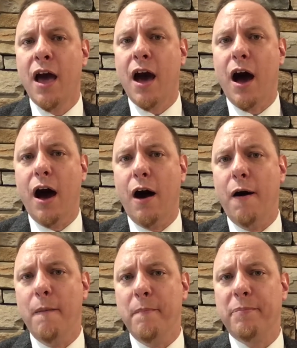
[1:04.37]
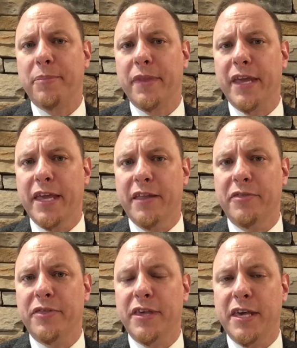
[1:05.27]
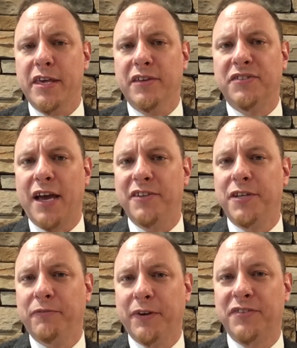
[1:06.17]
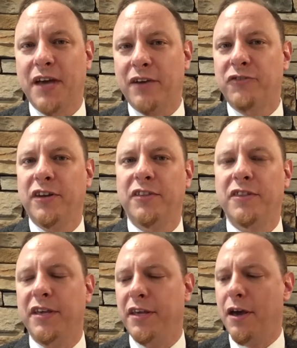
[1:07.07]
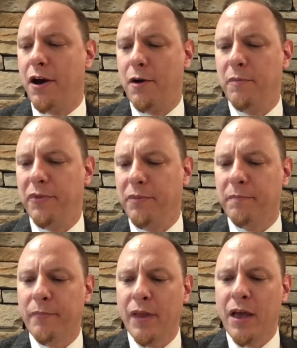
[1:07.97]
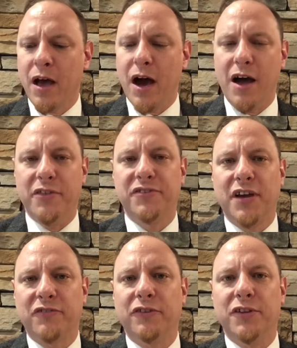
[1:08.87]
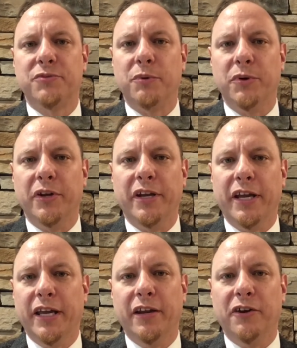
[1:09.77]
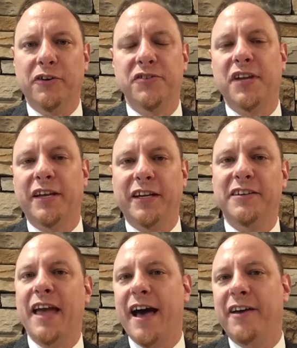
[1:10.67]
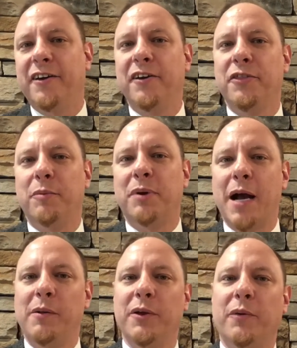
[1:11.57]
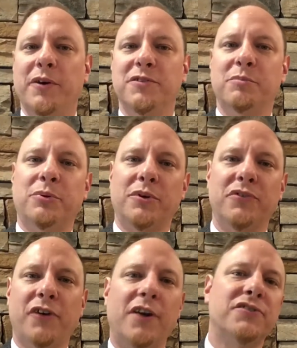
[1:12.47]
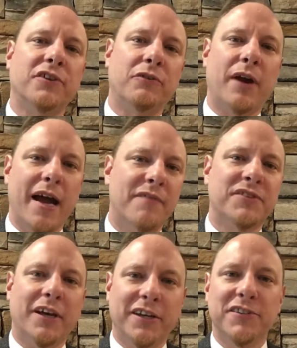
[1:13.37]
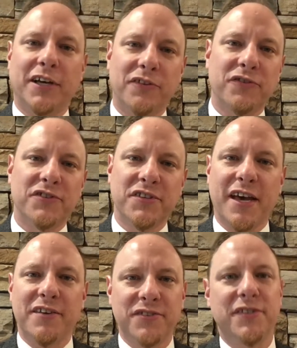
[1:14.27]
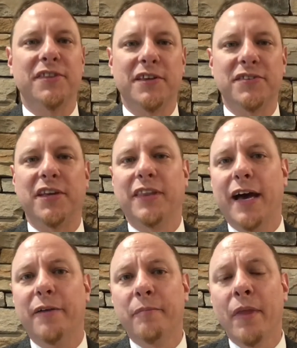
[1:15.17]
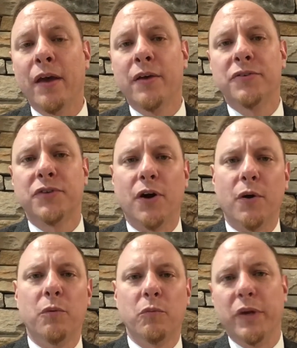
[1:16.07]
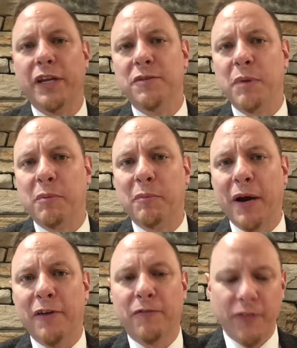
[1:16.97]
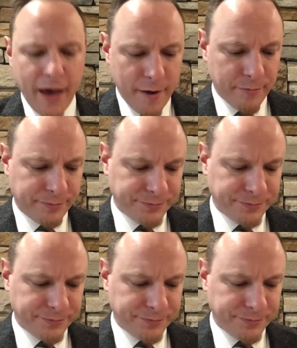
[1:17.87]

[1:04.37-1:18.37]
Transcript: in the scientific section, the section that's rooted in understanding data, they're probably going to pull charts and graphs on intelligence tests and things like that. So we need to be prepared for that.